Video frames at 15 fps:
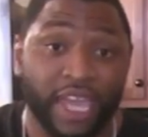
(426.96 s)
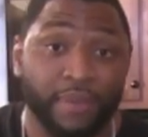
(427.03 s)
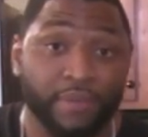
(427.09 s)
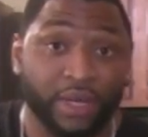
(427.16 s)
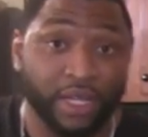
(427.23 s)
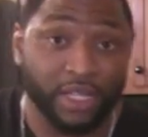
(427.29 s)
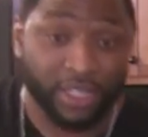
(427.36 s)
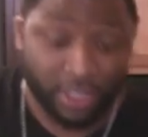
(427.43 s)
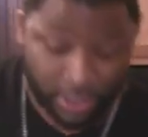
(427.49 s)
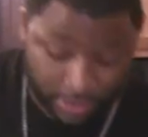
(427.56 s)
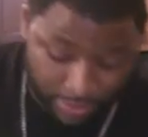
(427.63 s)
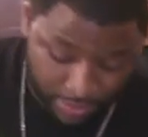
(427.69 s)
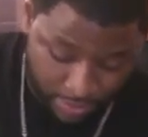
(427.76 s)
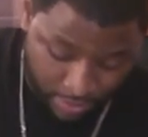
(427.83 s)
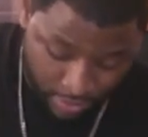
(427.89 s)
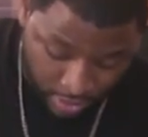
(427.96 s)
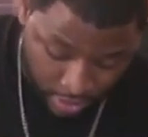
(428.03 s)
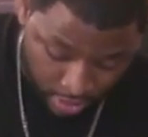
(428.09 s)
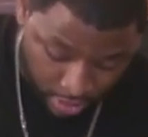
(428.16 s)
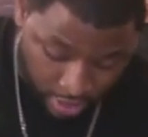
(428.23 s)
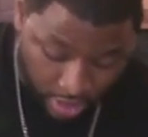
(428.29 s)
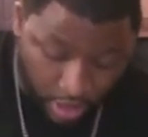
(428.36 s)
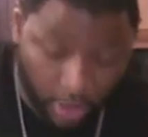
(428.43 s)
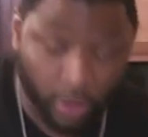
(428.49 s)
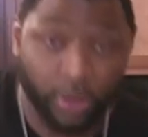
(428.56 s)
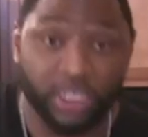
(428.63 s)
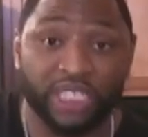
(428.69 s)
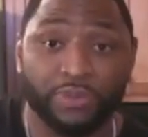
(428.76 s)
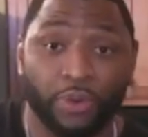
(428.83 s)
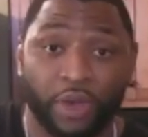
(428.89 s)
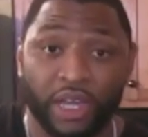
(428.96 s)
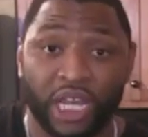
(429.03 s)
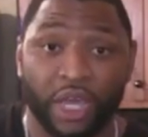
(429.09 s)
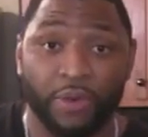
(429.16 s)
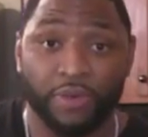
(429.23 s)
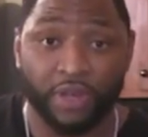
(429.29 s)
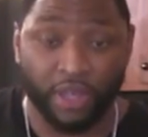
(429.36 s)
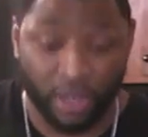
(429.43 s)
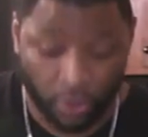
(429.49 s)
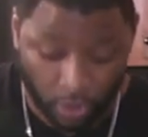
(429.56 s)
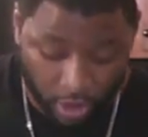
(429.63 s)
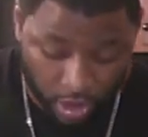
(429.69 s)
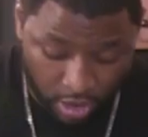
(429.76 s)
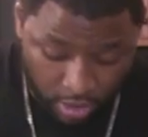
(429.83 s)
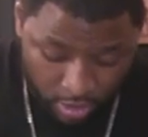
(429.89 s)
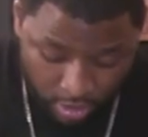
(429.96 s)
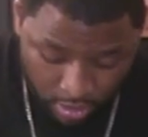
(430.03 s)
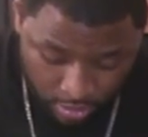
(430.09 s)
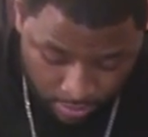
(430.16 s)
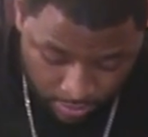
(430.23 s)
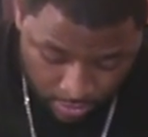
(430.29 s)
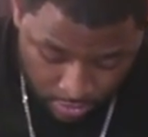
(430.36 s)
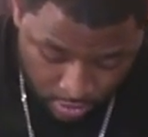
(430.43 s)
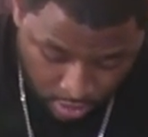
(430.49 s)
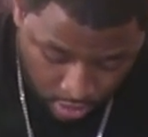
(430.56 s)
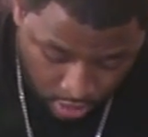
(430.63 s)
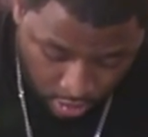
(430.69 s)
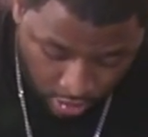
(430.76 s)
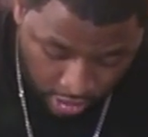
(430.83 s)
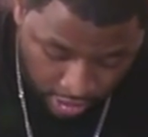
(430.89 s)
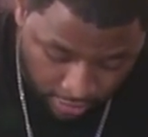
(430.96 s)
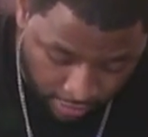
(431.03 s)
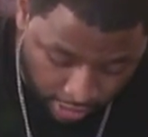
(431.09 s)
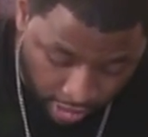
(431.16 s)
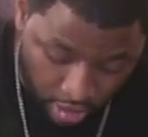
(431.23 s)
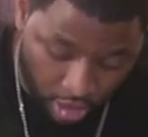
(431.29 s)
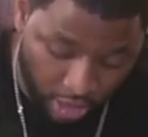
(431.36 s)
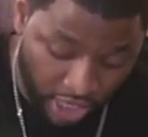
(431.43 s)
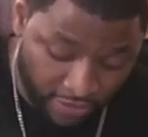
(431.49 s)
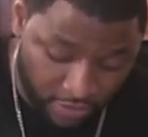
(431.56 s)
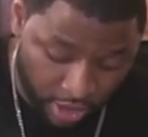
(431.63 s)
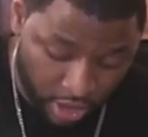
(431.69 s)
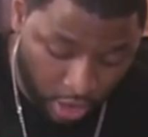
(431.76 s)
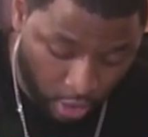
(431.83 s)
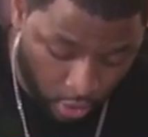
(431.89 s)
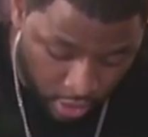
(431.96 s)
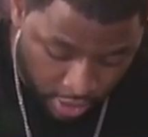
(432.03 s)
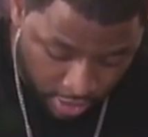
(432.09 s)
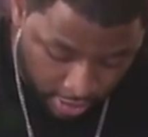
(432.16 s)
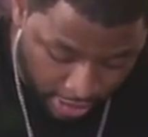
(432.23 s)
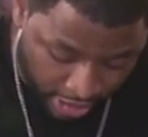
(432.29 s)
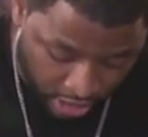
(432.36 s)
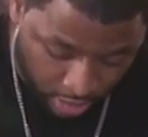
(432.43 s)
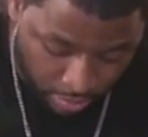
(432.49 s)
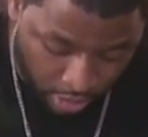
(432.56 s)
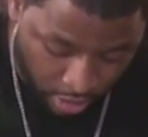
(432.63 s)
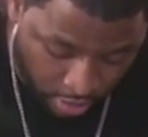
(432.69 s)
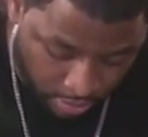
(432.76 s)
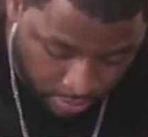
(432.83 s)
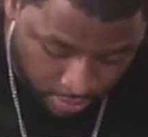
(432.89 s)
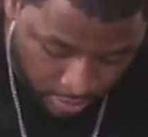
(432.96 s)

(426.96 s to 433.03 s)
that much. I'm gonna spread everything around so it's evenly coated at the bottom.